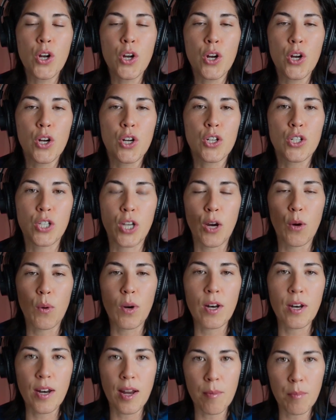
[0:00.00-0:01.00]
So
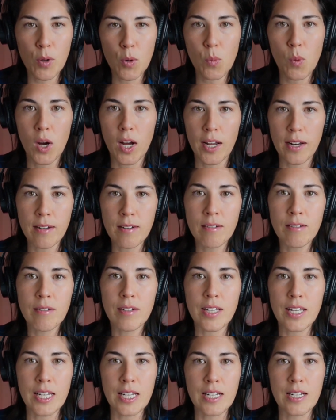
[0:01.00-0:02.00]
number 1
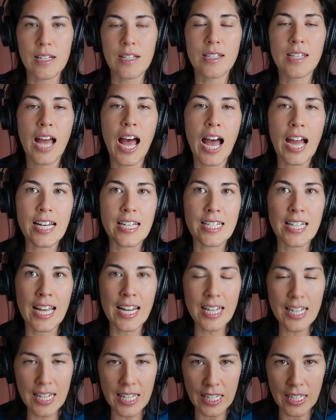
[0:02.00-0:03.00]
is
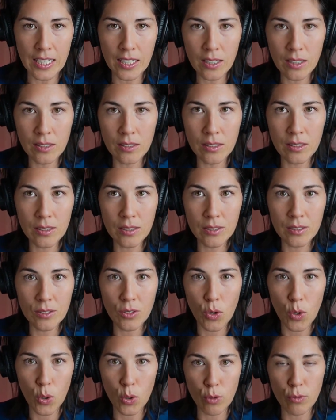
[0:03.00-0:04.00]
identity
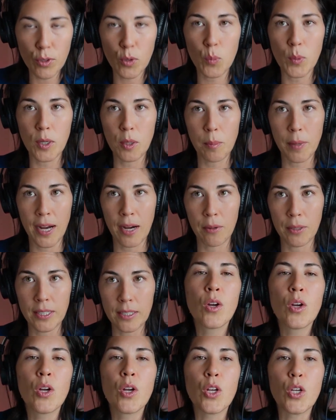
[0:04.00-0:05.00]
over
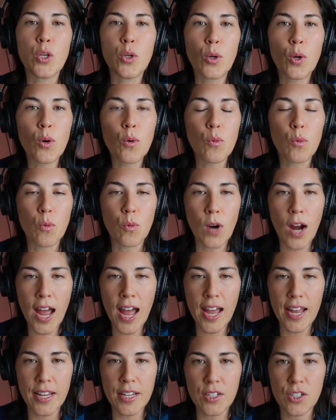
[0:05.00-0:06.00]
willpower. You don't
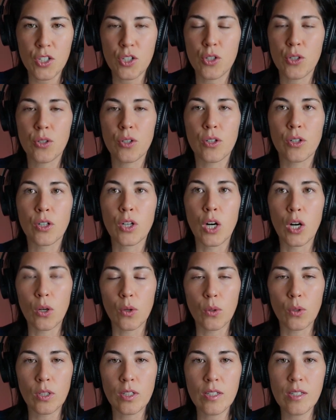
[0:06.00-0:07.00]
rise to your
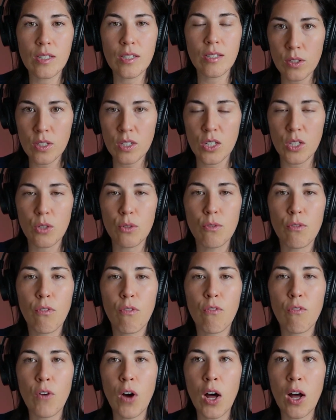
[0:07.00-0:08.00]
goals, you
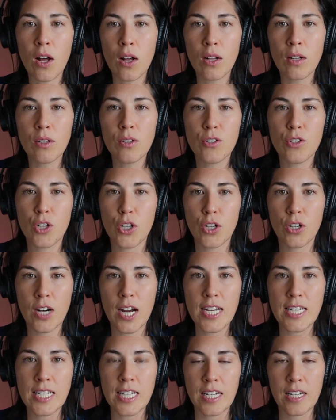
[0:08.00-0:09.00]
fall to your
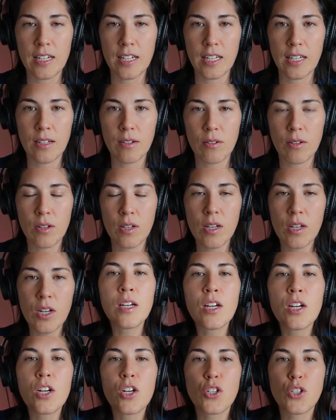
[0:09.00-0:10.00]
identity.
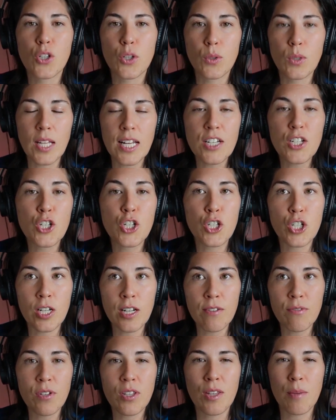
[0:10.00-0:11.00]
So let's
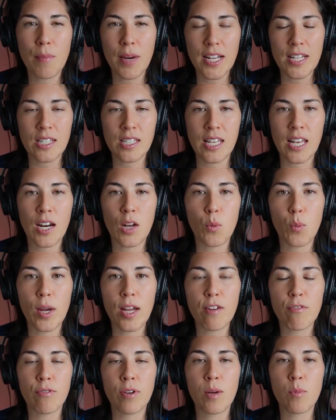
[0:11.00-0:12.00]
shift the mindset away
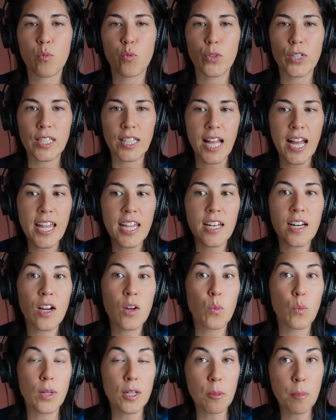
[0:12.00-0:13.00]
from relying
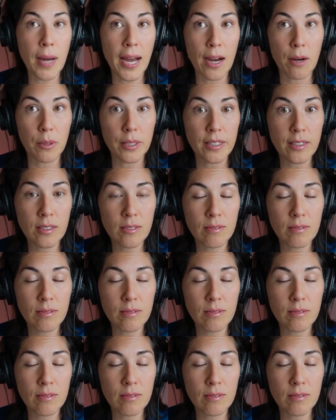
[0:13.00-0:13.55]
on willpower